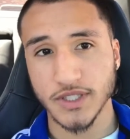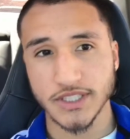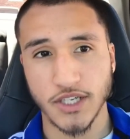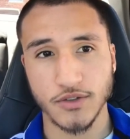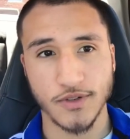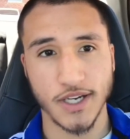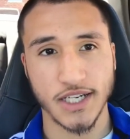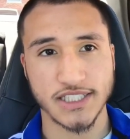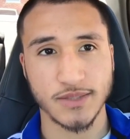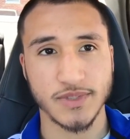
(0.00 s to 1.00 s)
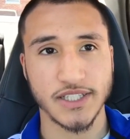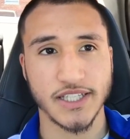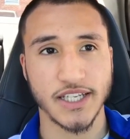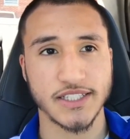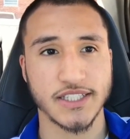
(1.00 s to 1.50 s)
going to tell you guys some of the
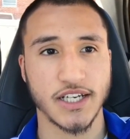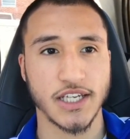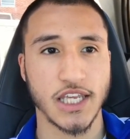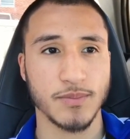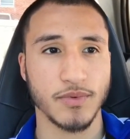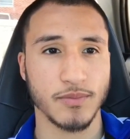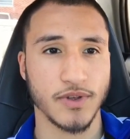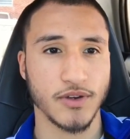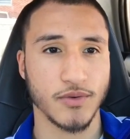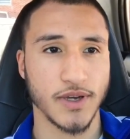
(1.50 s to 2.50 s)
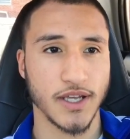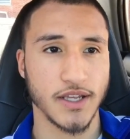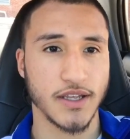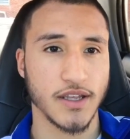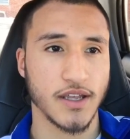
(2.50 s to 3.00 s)
things that are keeping me
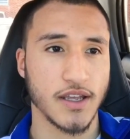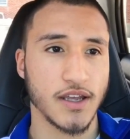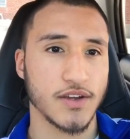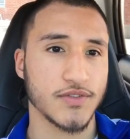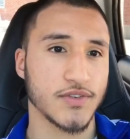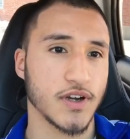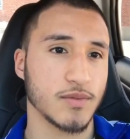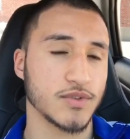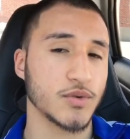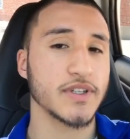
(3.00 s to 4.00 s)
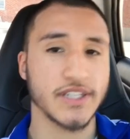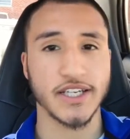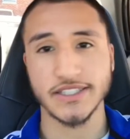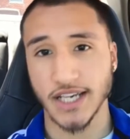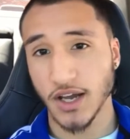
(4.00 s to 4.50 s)
away from doing
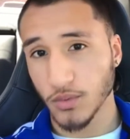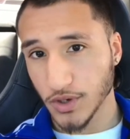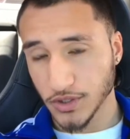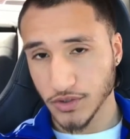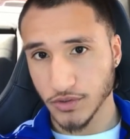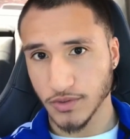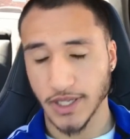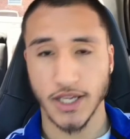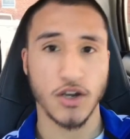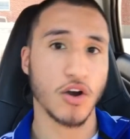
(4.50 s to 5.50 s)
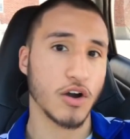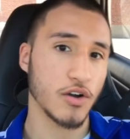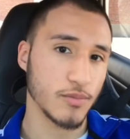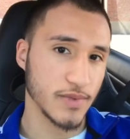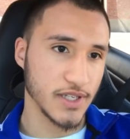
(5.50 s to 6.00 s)
things that I want to do, like
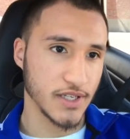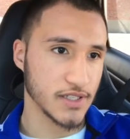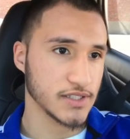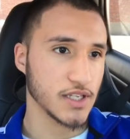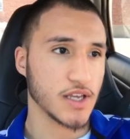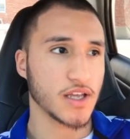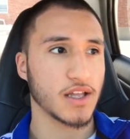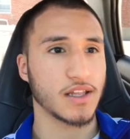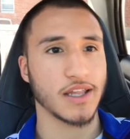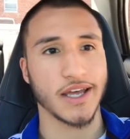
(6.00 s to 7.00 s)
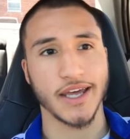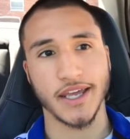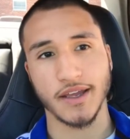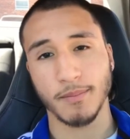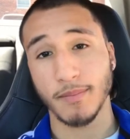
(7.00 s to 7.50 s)
car meets,
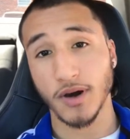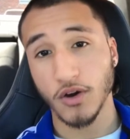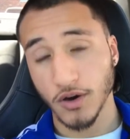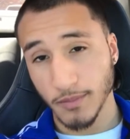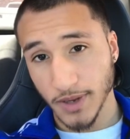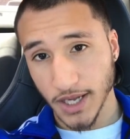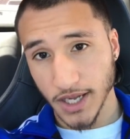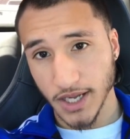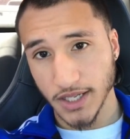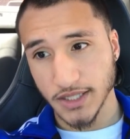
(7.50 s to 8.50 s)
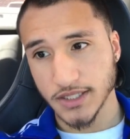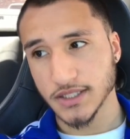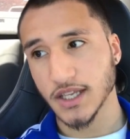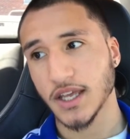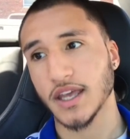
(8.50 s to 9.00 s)
like mower
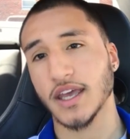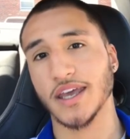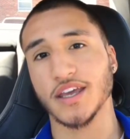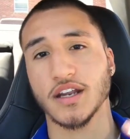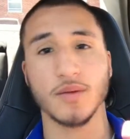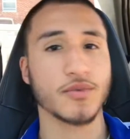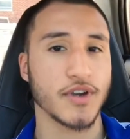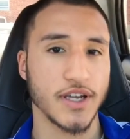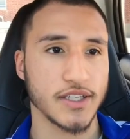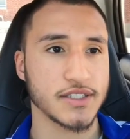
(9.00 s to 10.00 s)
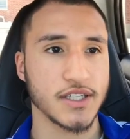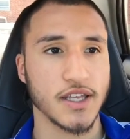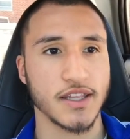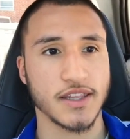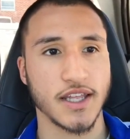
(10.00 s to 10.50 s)
mods and upgrades
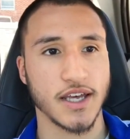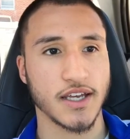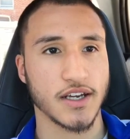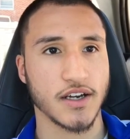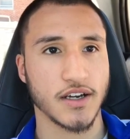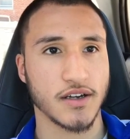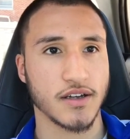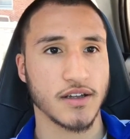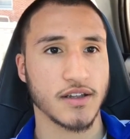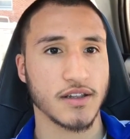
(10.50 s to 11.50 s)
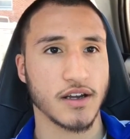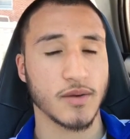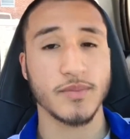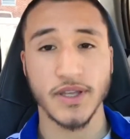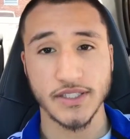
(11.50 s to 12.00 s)
that are
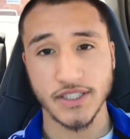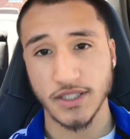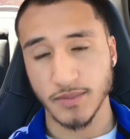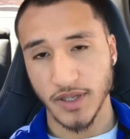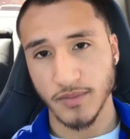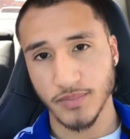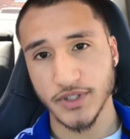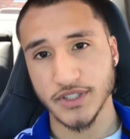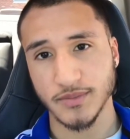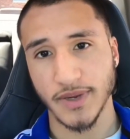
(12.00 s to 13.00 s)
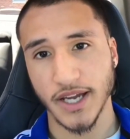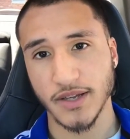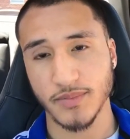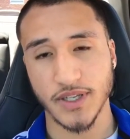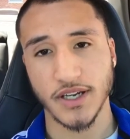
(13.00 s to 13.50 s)
basically being pushed
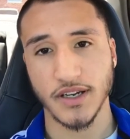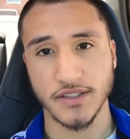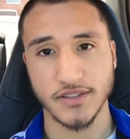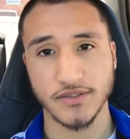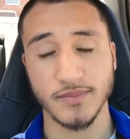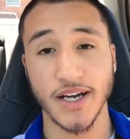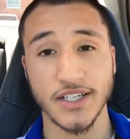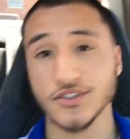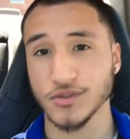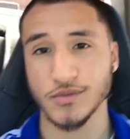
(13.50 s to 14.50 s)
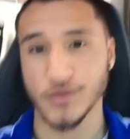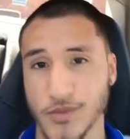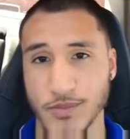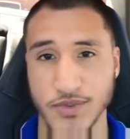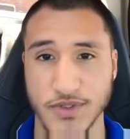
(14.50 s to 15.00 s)
back because of my
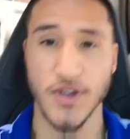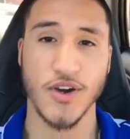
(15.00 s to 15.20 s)
Subaru's